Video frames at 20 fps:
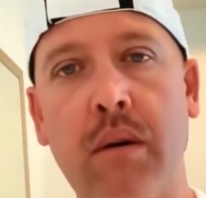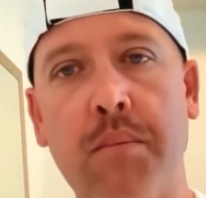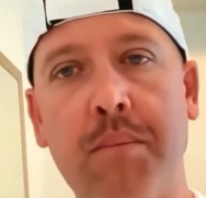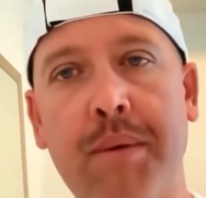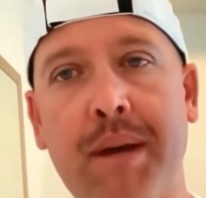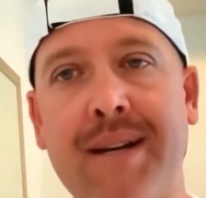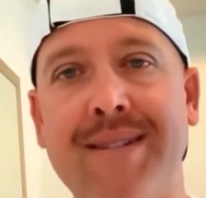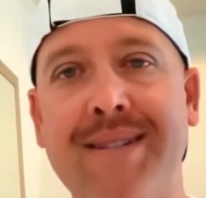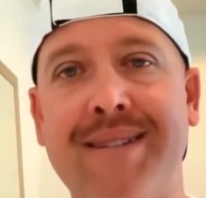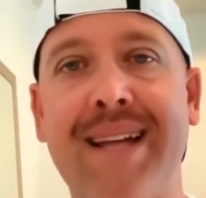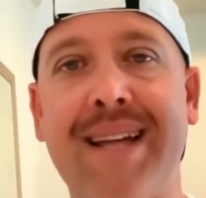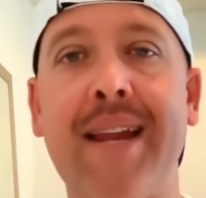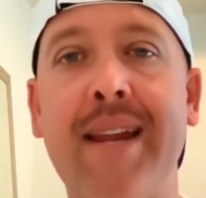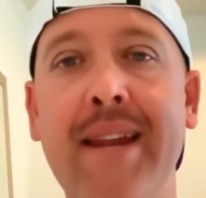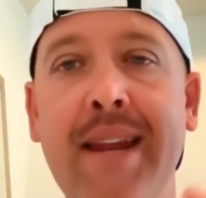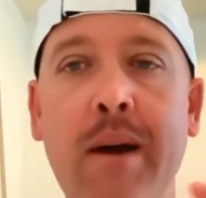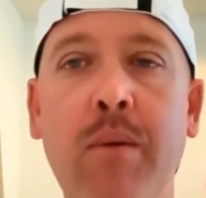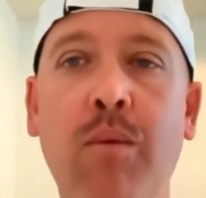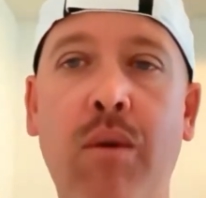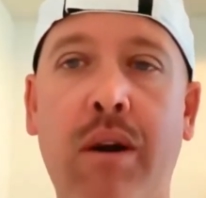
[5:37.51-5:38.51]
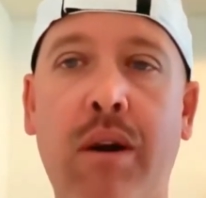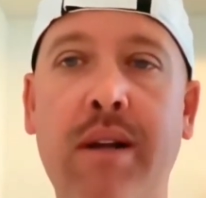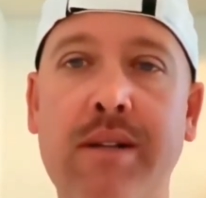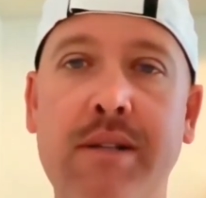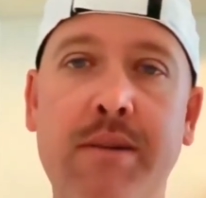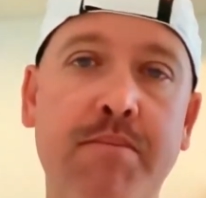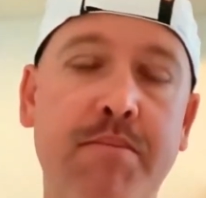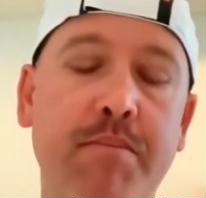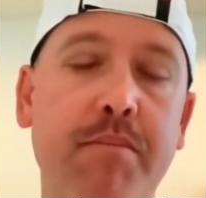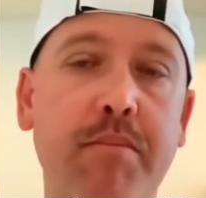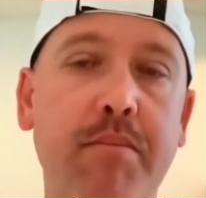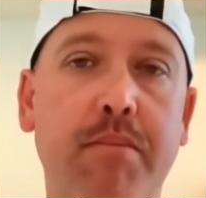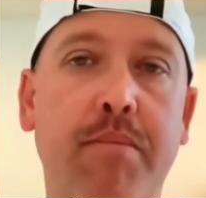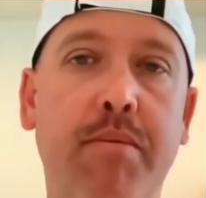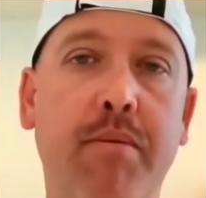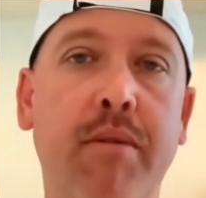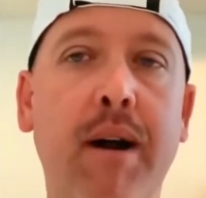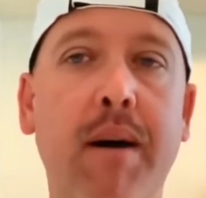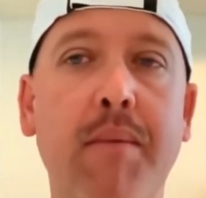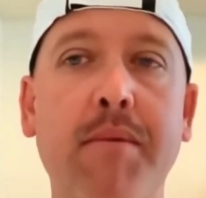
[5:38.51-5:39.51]
because that network is
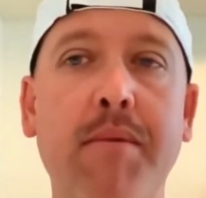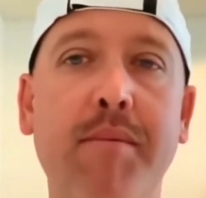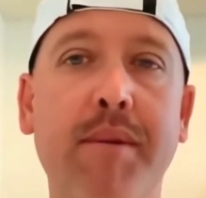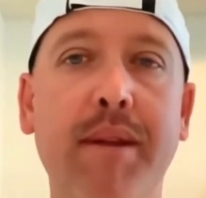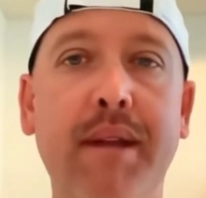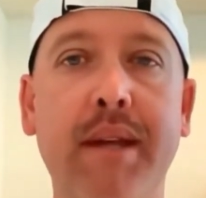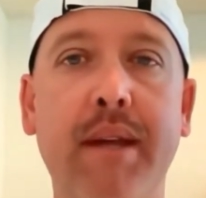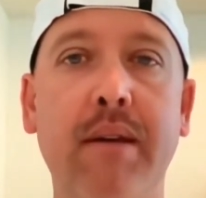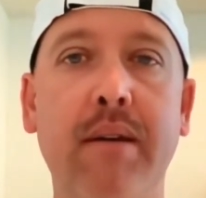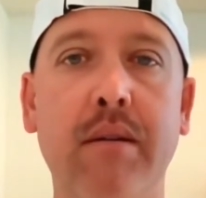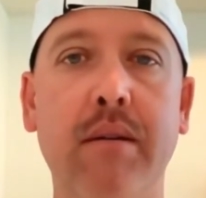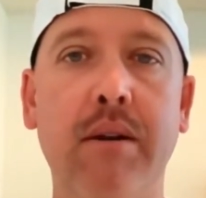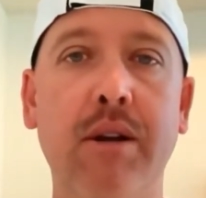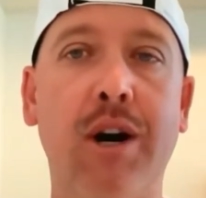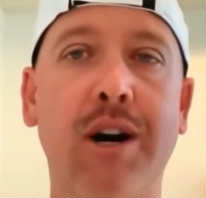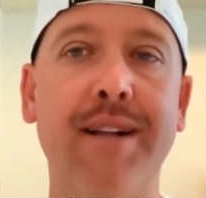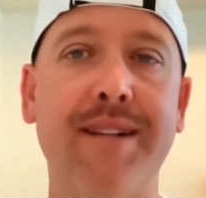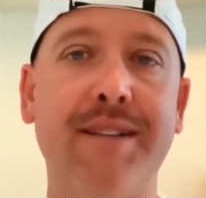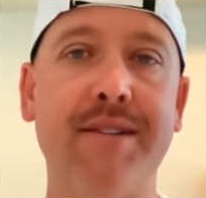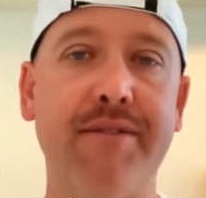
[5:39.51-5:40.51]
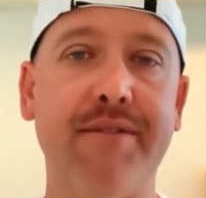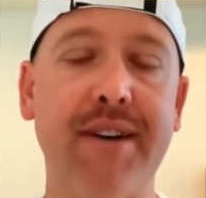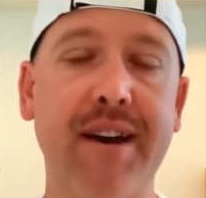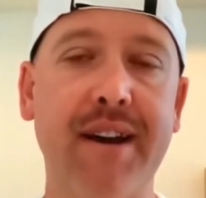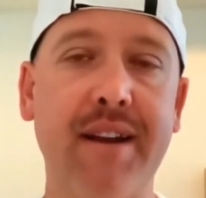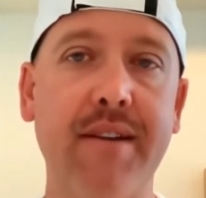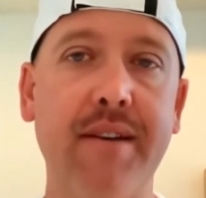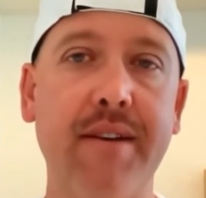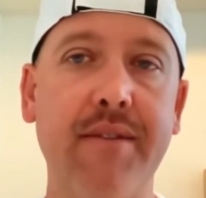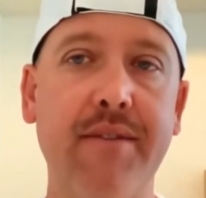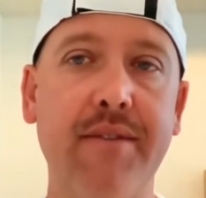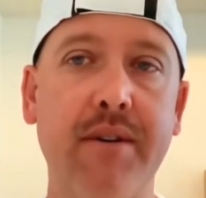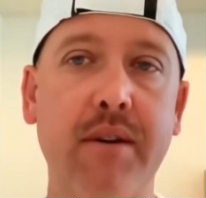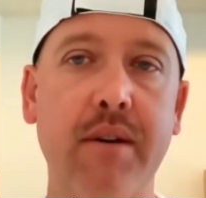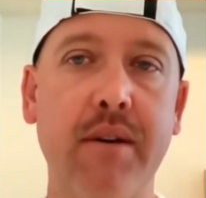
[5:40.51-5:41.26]
probably cost effective,